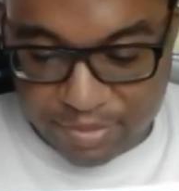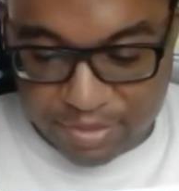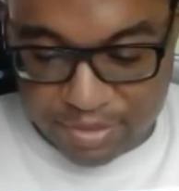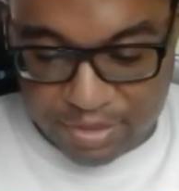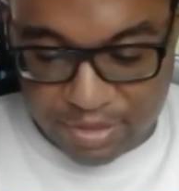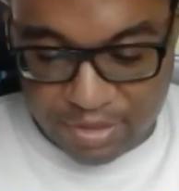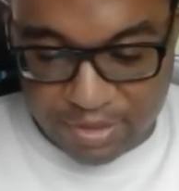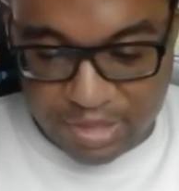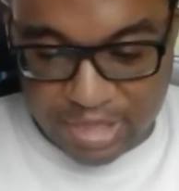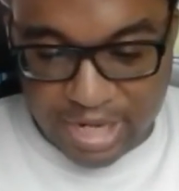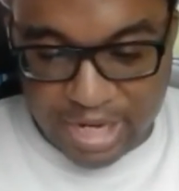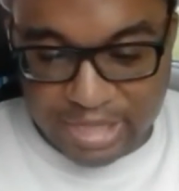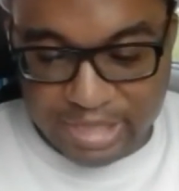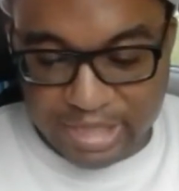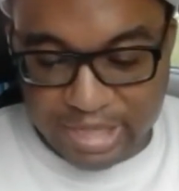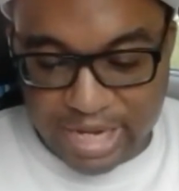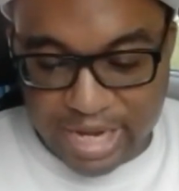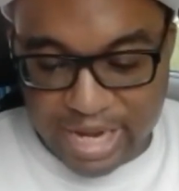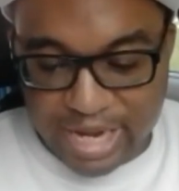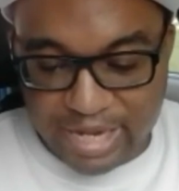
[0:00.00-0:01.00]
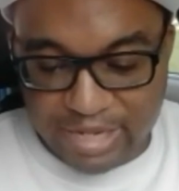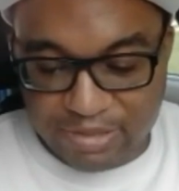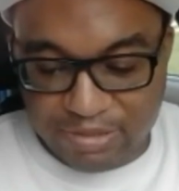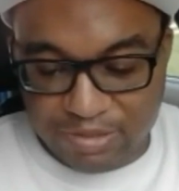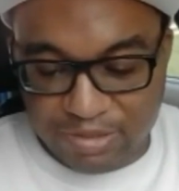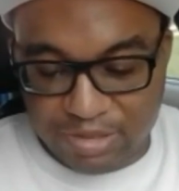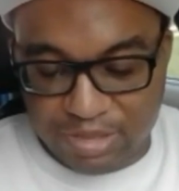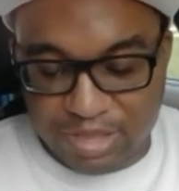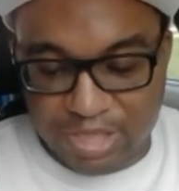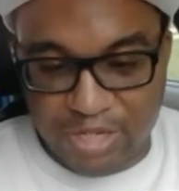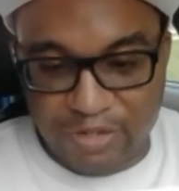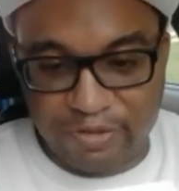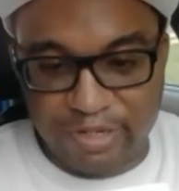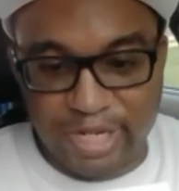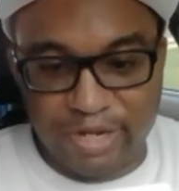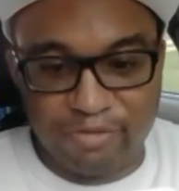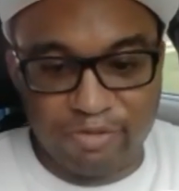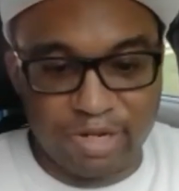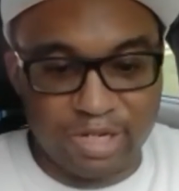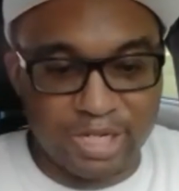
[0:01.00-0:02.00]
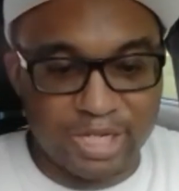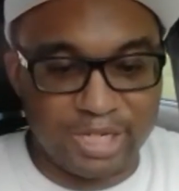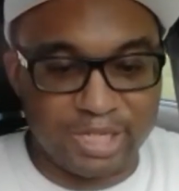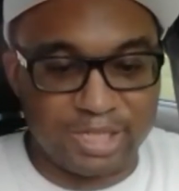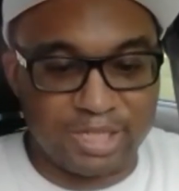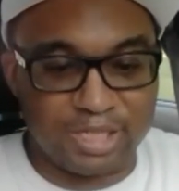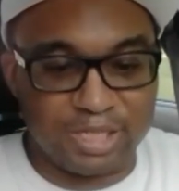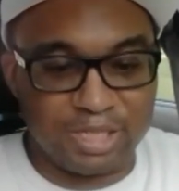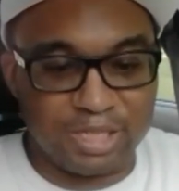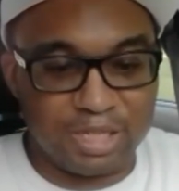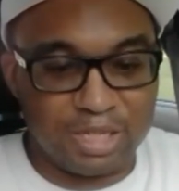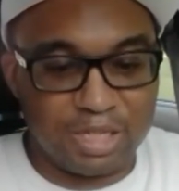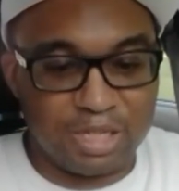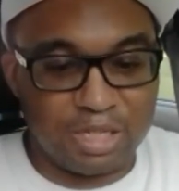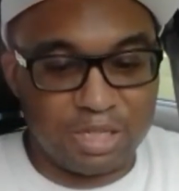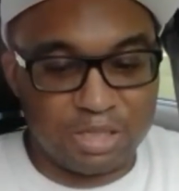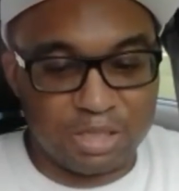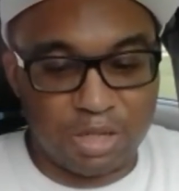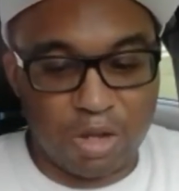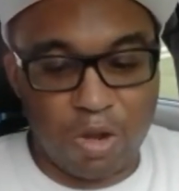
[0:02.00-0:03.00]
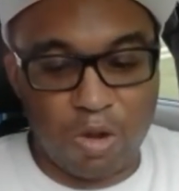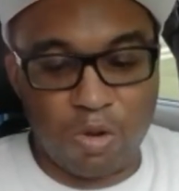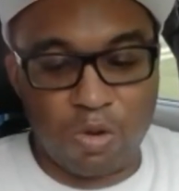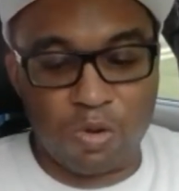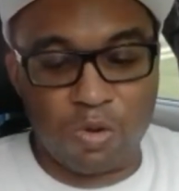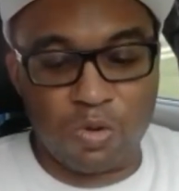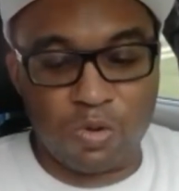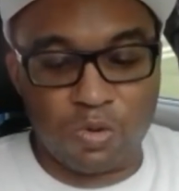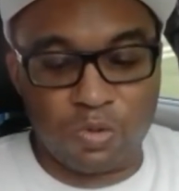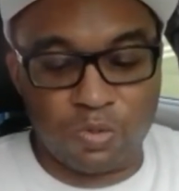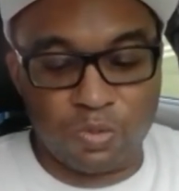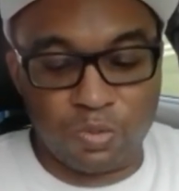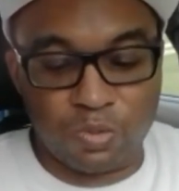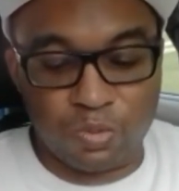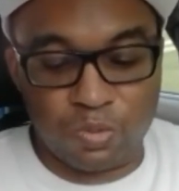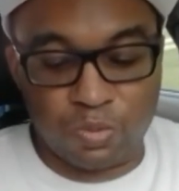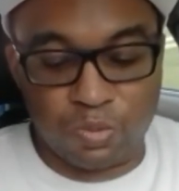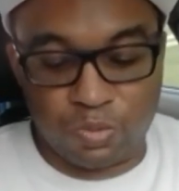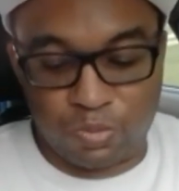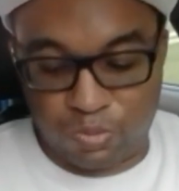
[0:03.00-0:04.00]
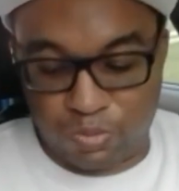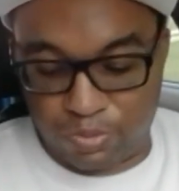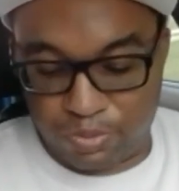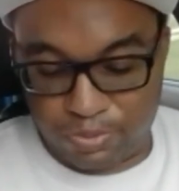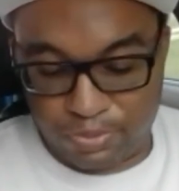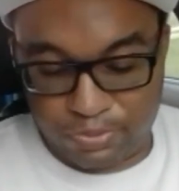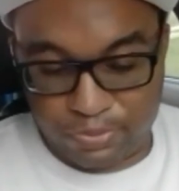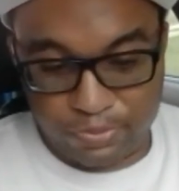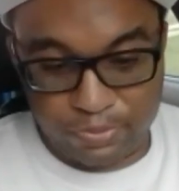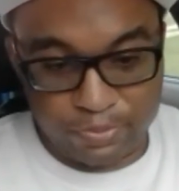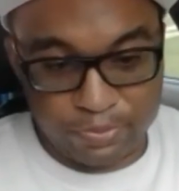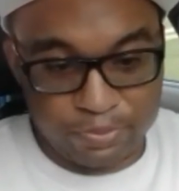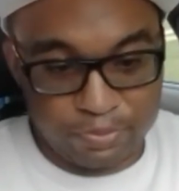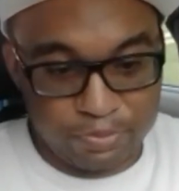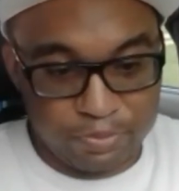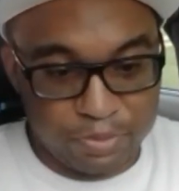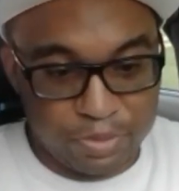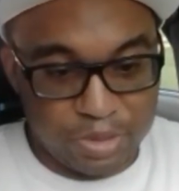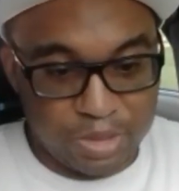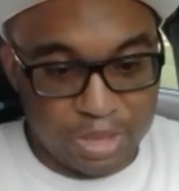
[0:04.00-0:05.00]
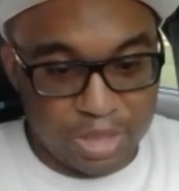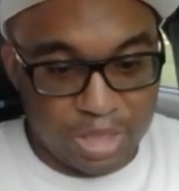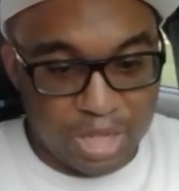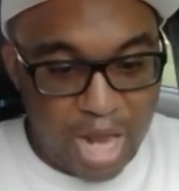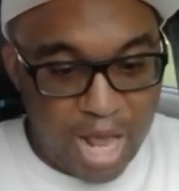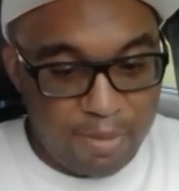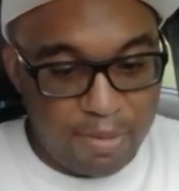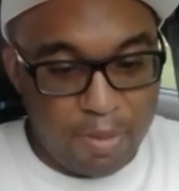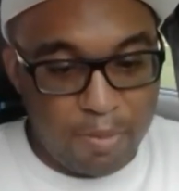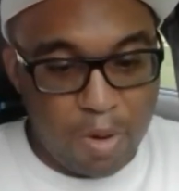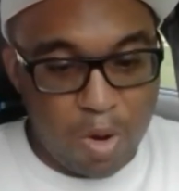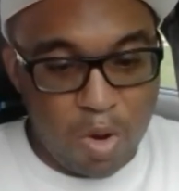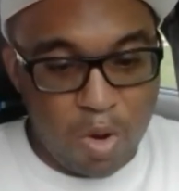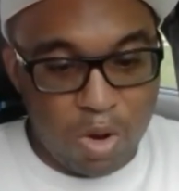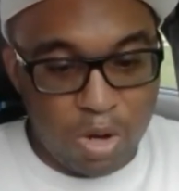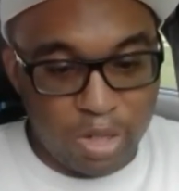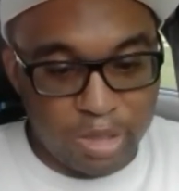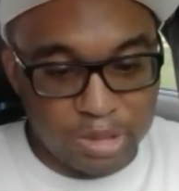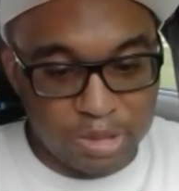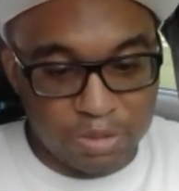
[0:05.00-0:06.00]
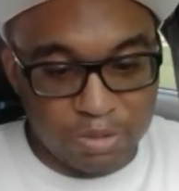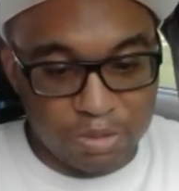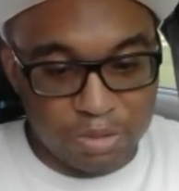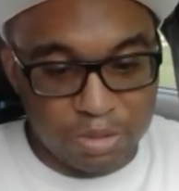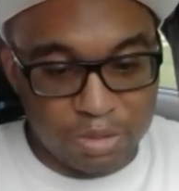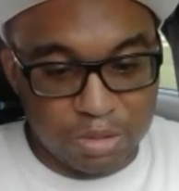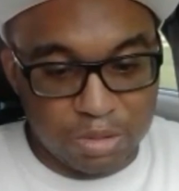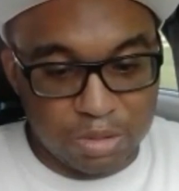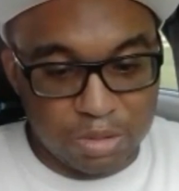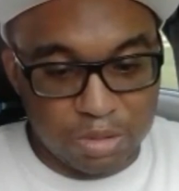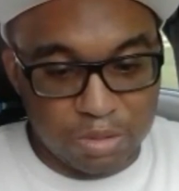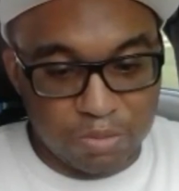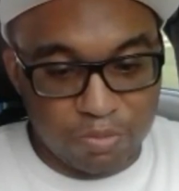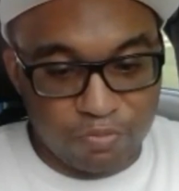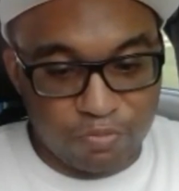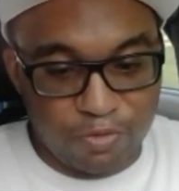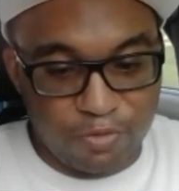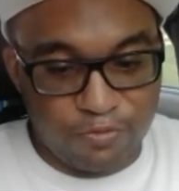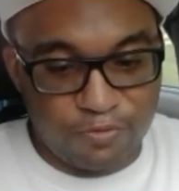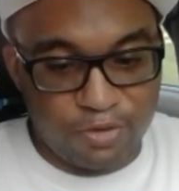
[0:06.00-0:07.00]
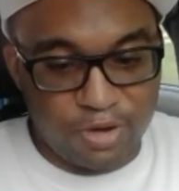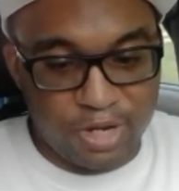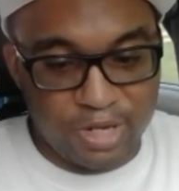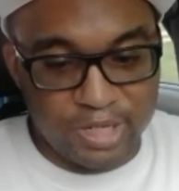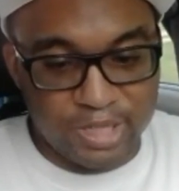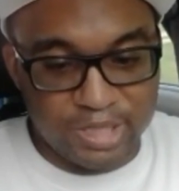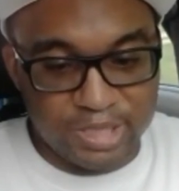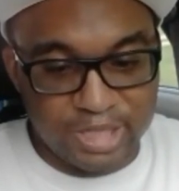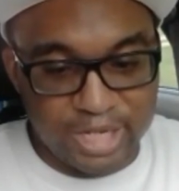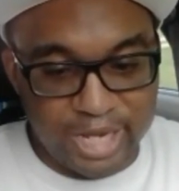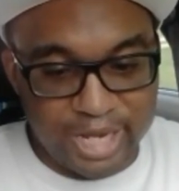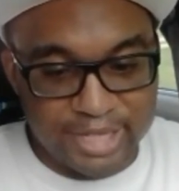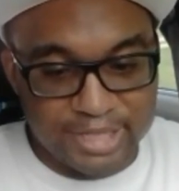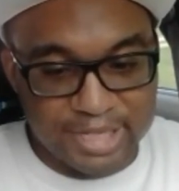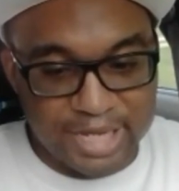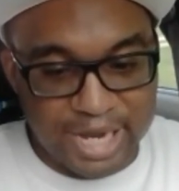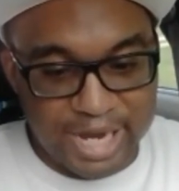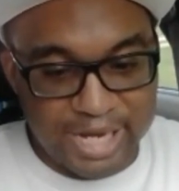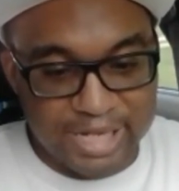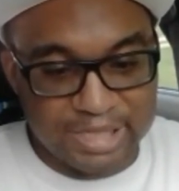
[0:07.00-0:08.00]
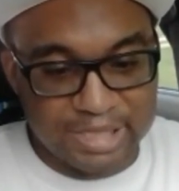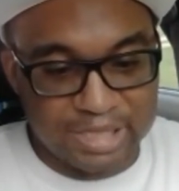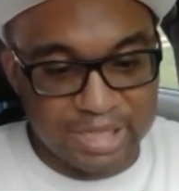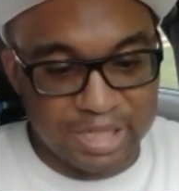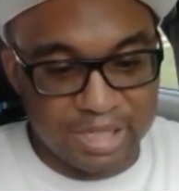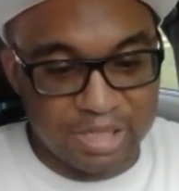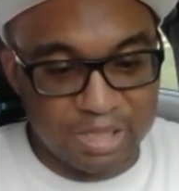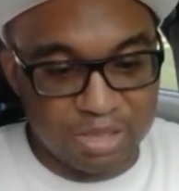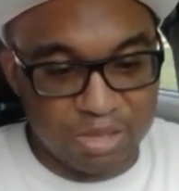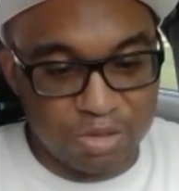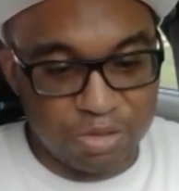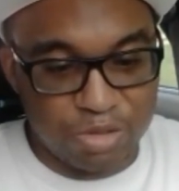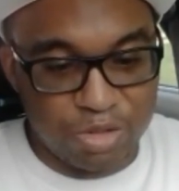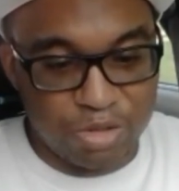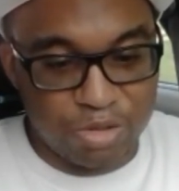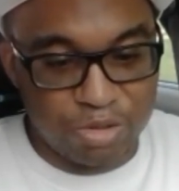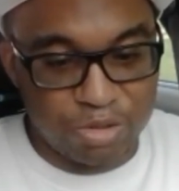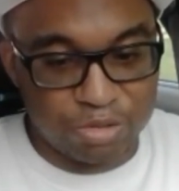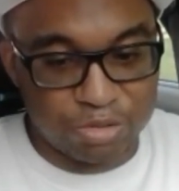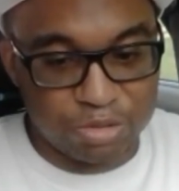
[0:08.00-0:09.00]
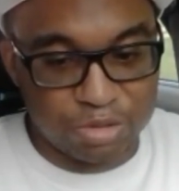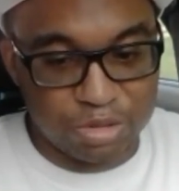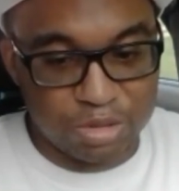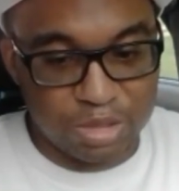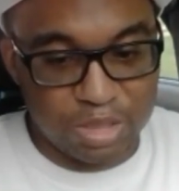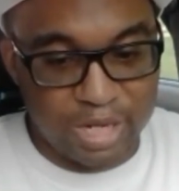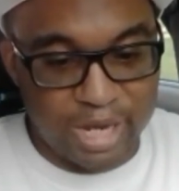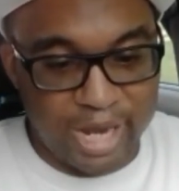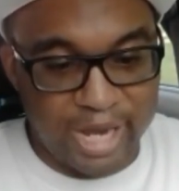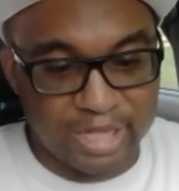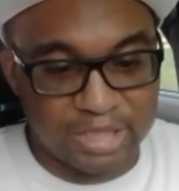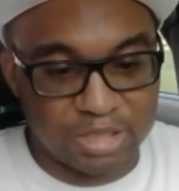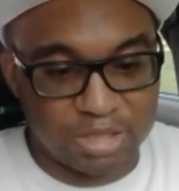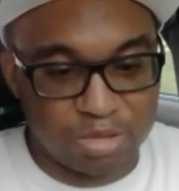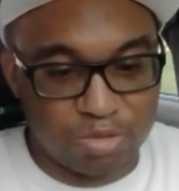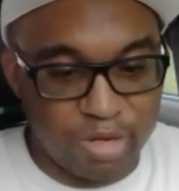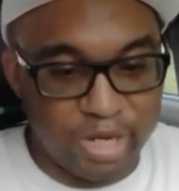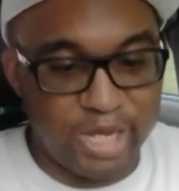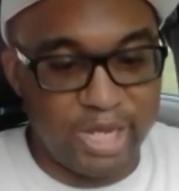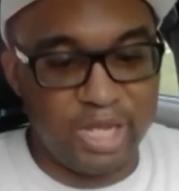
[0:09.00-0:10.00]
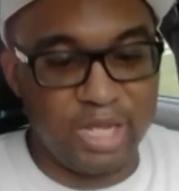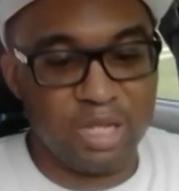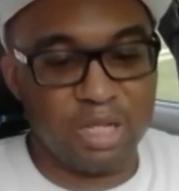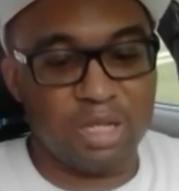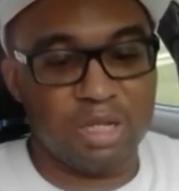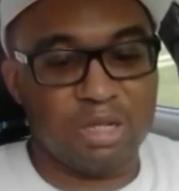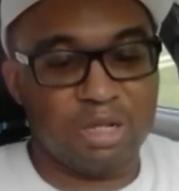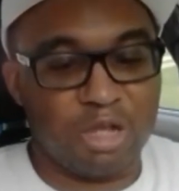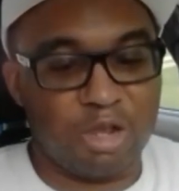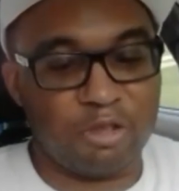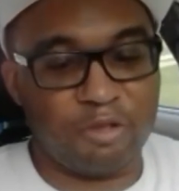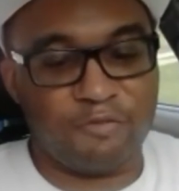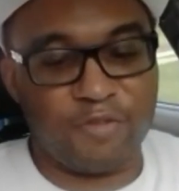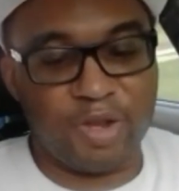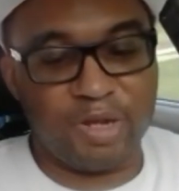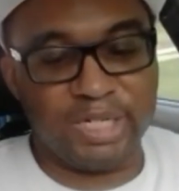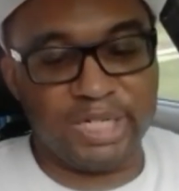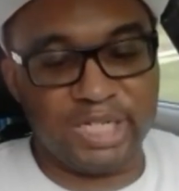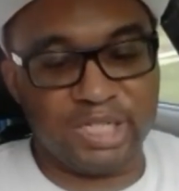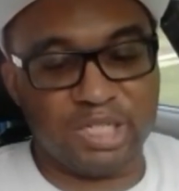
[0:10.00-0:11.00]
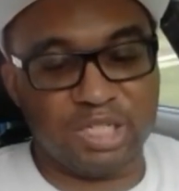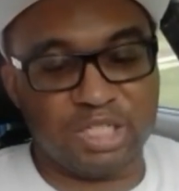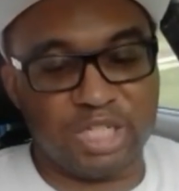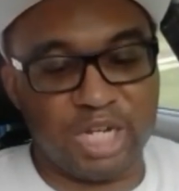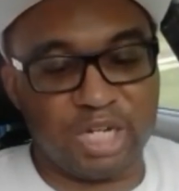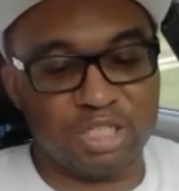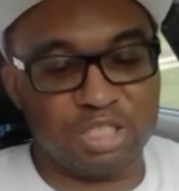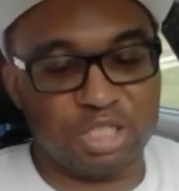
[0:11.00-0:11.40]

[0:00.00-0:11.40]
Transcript: Two thousand nine DVD release. So Come aboard for fun as the high seas on your as three of your favorite Disney Channel